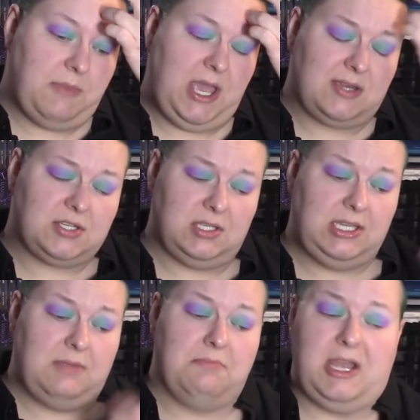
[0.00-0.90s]
I'm
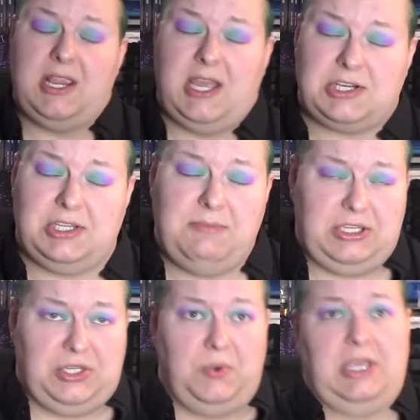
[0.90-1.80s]
actually might actually
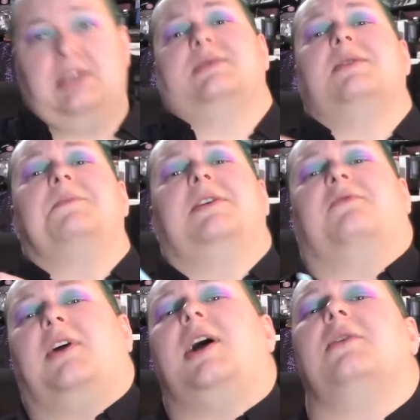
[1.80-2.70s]
be doing
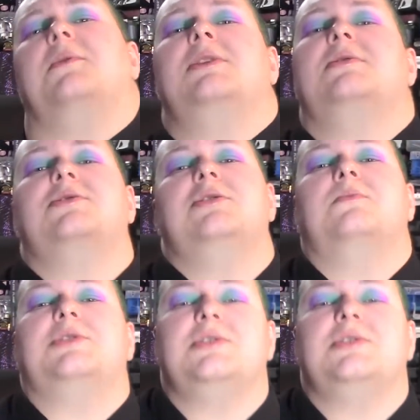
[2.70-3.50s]
something for Halloween this year,